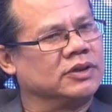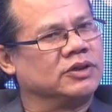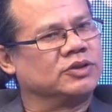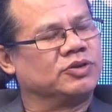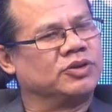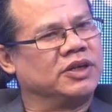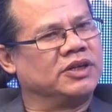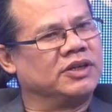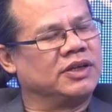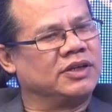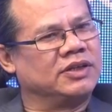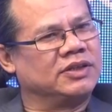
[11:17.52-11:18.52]
So, nineteen
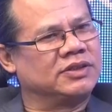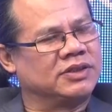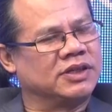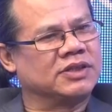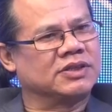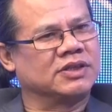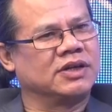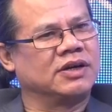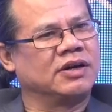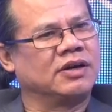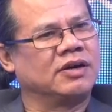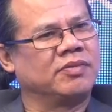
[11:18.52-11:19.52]
ninety-six,
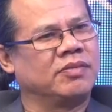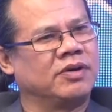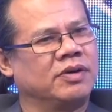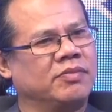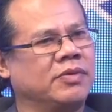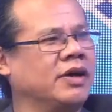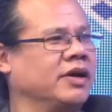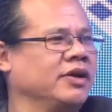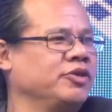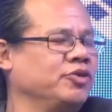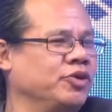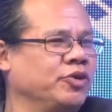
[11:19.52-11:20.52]
um, uh, my
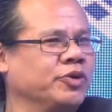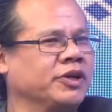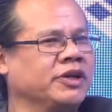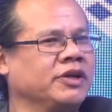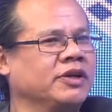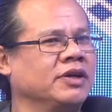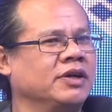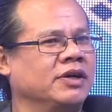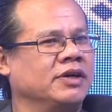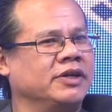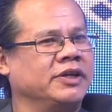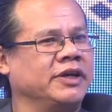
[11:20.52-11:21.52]
Root Awakening,
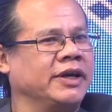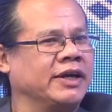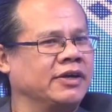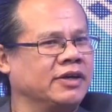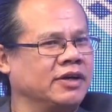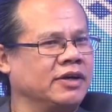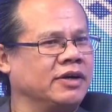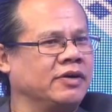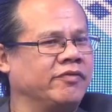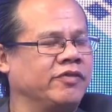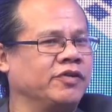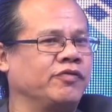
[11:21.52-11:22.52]
they had, uh,
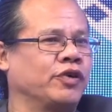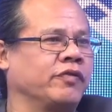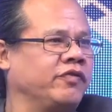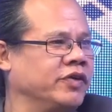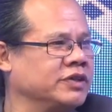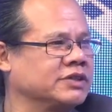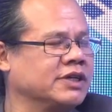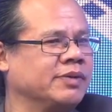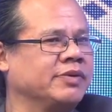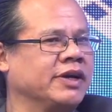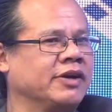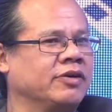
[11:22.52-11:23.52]
for, for the first time,
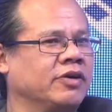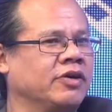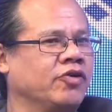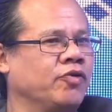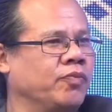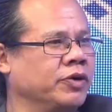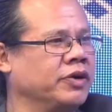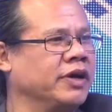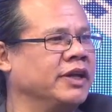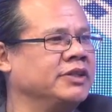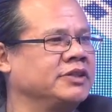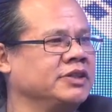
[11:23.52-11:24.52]
they had uh, open
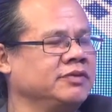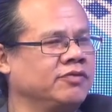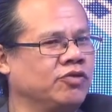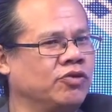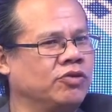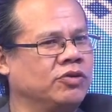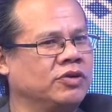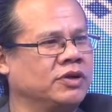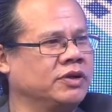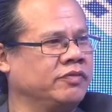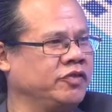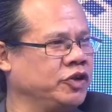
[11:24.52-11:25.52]
entry for
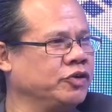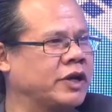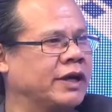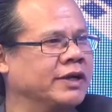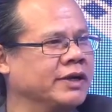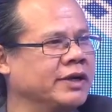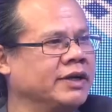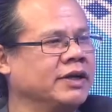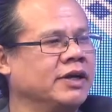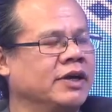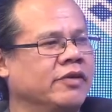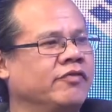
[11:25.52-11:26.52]
the video, video category. Yeah.
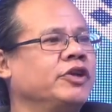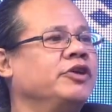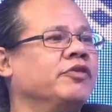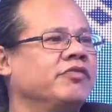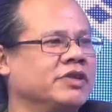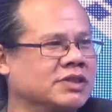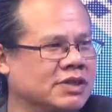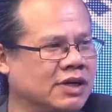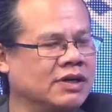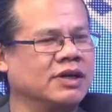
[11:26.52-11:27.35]
Video Vista. Video Vista, yeah.